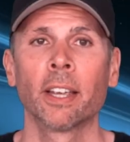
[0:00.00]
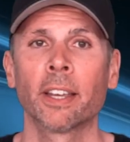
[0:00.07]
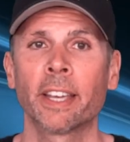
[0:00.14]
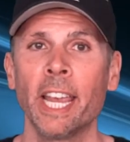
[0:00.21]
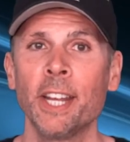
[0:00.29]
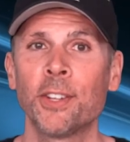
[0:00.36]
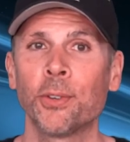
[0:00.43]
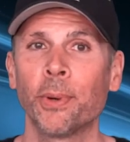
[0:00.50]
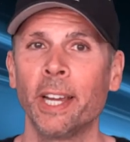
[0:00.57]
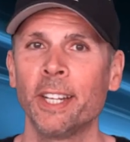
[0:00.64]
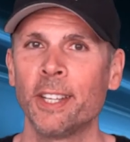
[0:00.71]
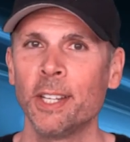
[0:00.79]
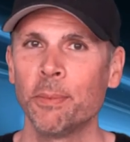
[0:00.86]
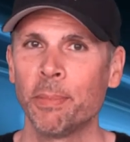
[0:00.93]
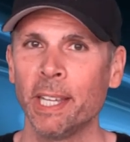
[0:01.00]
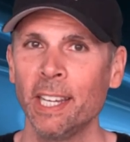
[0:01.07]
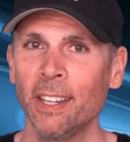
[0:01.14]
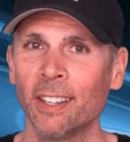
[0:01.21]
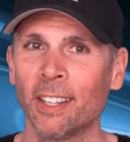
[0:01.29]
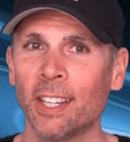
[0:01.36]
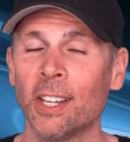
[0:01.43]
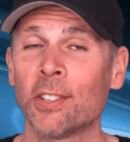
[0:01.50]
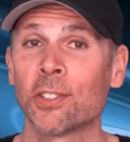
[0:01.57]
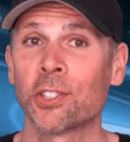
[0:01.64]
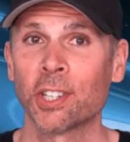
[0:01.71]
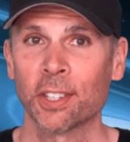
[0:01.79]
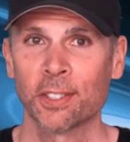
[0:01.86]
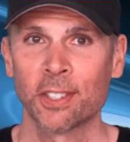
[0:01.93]
K2-18b is
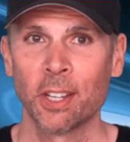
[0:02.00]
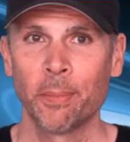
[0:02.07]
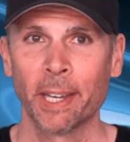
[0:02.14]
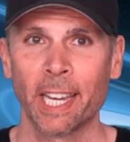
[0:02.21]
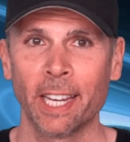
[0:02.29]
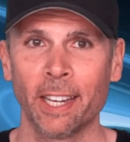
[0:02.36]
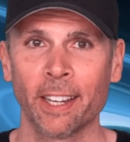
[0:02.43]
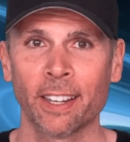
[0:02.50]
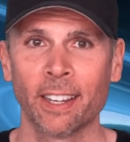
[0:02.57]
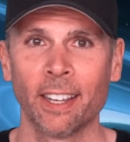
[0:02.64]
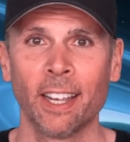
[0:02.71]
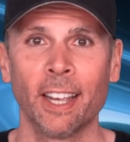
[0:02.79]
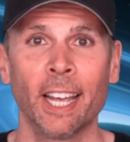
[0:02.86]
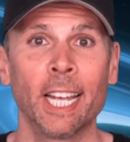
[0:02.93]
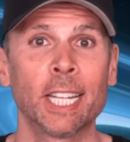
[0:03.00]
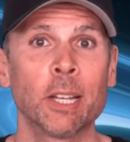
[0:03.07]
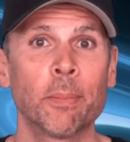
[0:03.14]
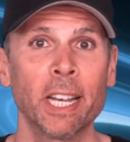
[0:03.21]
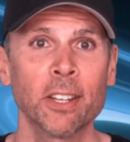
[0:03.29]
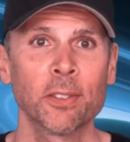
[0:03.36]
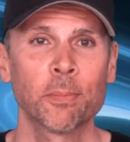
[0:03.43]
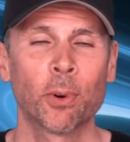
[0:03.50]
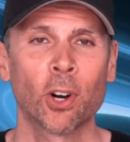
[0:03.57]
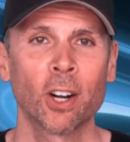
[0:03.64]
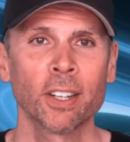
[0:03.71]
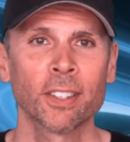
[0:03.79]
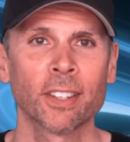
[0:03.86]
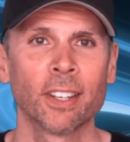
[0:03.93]
just the beginning. And the best
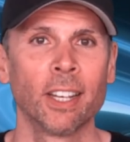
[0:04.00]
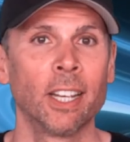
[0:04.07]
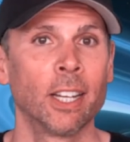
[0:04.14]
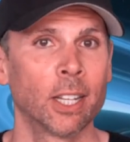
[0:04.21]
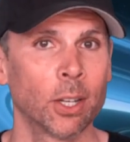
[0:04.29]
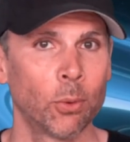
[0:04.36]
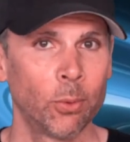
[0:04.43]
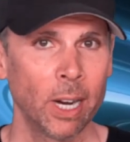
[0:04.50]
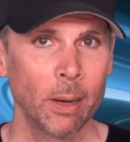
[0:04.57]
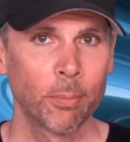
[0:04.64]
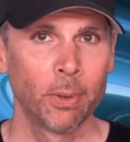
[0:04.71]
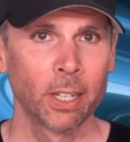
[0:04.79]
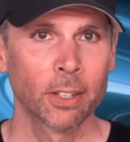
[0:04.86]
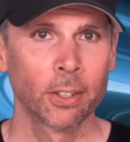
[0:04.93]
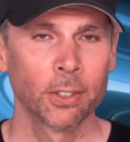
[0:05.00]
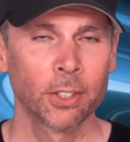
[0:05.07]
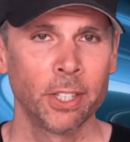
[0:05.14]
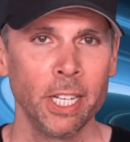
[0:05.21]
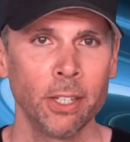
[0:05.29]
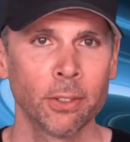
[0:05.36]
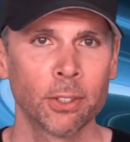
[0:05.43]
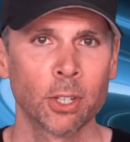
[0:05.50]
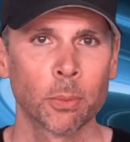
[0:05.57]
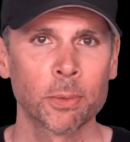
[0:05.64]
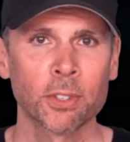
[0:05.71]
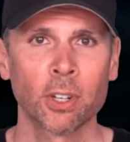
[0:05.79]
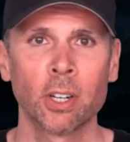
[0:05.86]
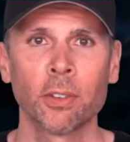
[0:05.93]
part? The Webb will continue to
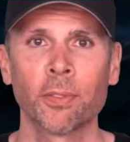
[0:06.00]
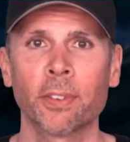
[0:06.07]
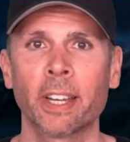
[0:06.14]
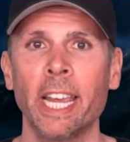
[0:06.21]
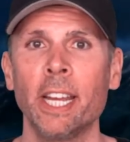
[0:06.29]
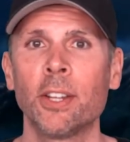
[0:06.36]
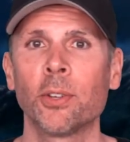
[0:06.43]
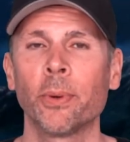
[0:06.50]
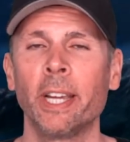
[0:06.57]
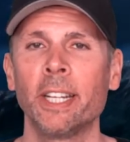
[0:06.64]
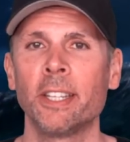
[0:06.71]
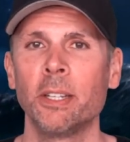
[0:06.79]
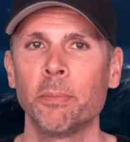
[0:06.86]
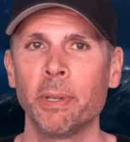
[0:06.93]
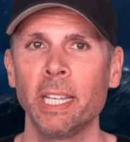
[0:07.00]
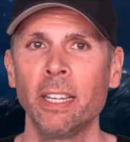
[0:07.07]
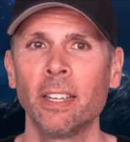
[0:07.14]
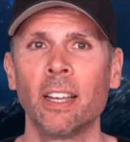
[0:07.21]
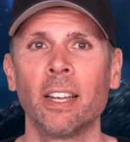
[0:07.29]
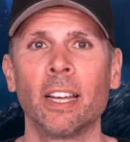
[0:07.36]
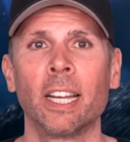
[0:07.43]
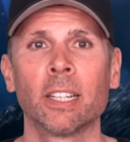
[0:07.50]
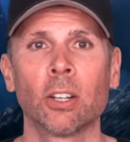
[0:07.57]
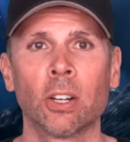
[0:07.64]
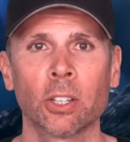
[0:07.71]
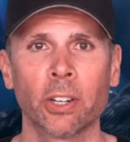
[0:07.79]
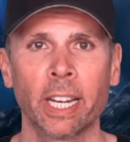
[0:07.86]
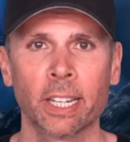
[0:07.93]
observe K2-18b and
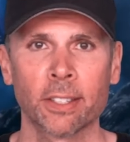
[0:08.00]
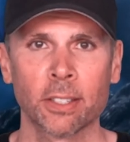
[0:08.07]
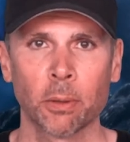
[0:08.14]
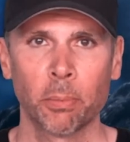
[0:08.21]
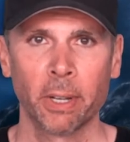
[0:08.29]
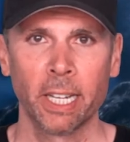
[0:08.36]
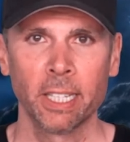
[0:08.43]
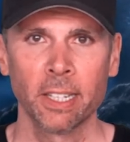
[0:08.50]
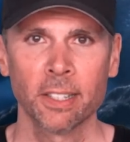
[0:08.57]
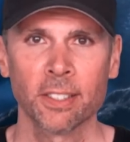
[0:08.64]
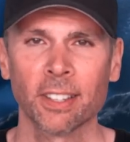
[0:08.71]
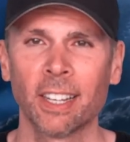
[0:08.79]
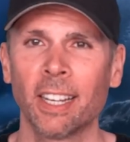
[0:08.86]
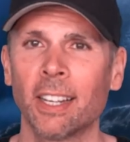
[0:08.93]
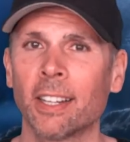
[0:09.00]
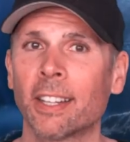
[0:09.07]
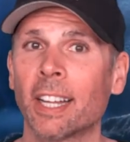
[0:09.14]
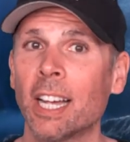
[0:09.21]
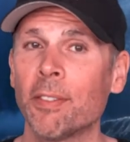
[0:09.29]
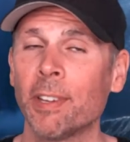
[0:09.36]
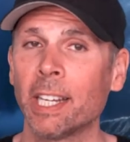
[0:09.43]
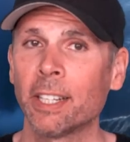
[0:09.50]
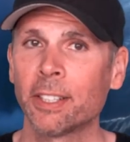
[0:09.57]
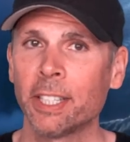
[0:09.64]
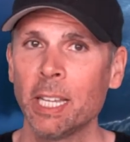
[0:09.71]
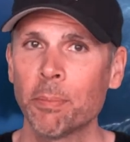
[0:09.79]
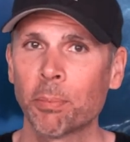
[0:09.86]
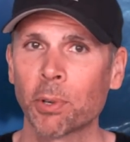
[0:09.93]
other exoplanets, diving
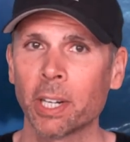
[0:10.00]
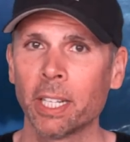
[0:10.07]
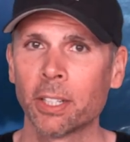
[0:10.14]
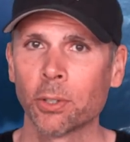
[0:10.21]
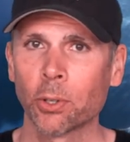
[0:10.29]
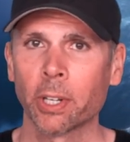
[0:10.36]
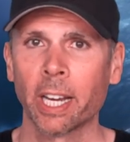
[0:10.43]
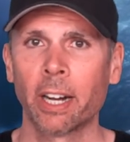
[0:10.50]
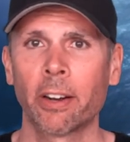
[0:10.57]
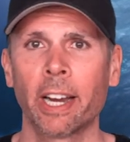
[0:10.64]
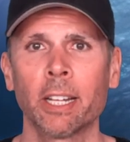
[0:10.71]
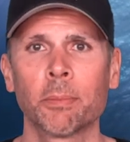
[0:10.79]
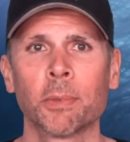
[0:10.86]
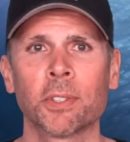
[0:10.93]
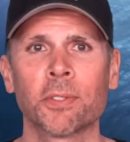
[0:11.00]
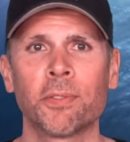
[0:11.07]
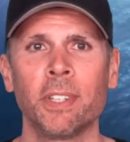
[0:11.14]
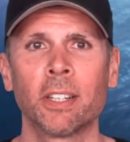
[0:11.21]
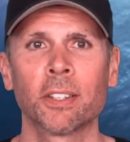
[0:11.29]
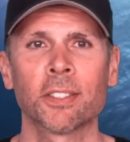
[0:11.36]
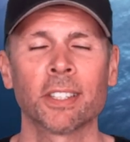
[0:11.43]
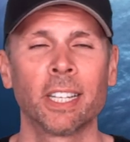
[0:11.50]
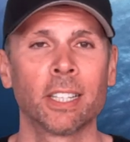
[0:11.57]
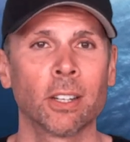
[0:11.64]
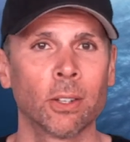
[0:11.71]
deeper into their atmospheres and